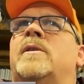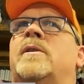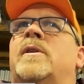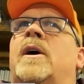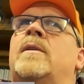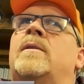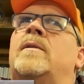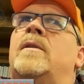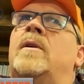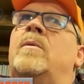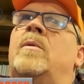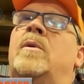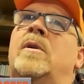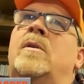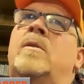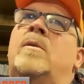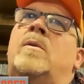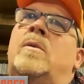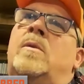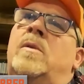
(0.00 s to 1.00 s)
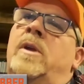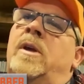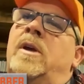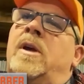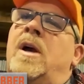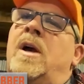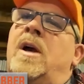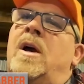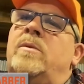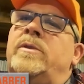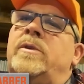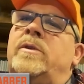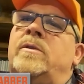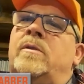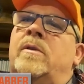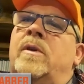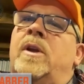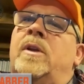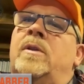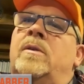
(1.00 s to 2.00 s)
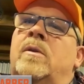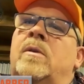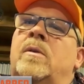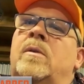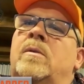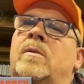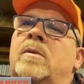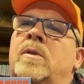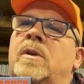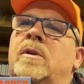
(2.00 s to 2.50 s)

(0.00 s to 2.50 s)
that they want to know, like, how is this grain grown,